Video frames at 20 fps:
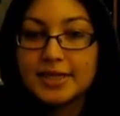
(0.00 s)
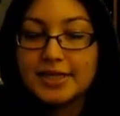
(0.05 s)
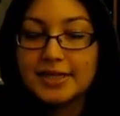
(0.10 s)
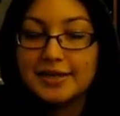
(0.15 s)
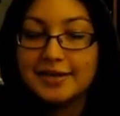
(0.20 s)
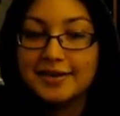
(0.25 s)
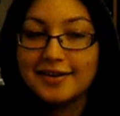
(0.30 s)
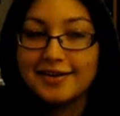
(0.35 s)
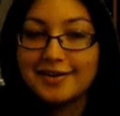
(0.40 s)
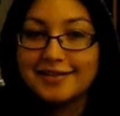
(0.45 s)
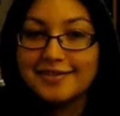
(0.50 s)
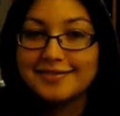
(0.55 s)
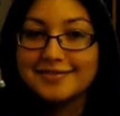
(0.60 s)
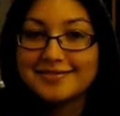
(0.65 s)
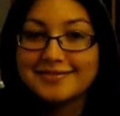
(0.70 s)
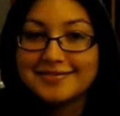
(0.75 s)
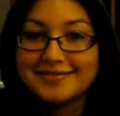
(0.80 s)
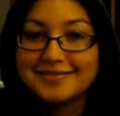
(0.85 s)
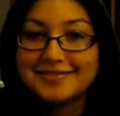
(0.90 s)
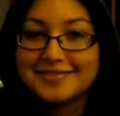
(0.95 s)
Yeah.
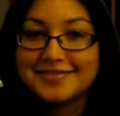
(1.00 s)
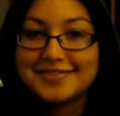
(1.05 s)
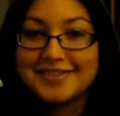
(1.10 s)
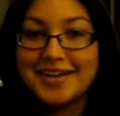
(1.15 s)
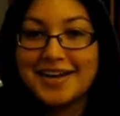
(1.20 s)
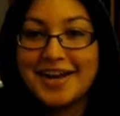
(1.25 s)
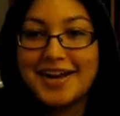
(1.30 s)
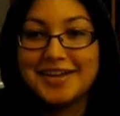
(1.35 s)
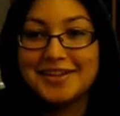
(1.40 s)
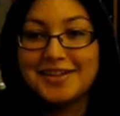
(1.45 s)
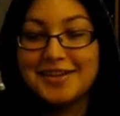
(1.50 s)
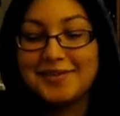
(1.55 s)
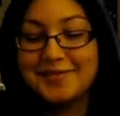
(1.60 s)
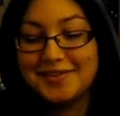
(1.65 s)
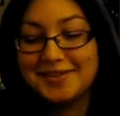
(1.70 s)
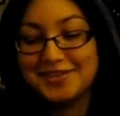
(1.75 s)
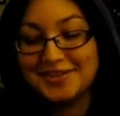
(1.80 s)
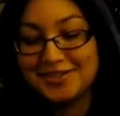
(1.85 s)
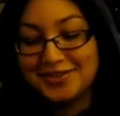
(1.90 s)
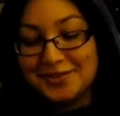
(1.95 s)
I love
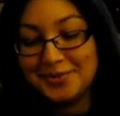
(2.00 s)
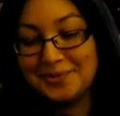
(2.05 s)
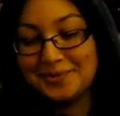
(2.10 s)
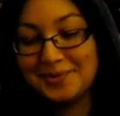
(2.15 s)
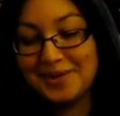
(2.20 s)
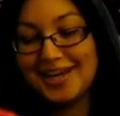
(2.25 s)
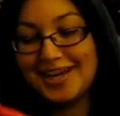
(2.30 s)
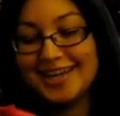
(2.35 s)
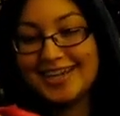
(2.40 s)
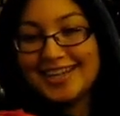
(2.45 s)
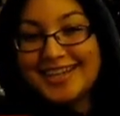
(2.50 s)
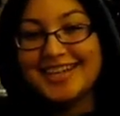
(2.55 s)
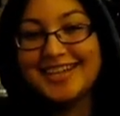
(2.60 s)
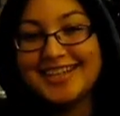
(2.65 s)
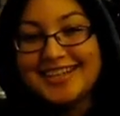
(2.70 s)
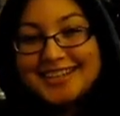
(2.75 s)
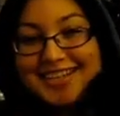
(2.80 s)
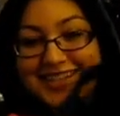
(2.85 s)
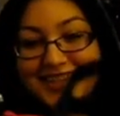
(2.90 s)
this tote bag. It's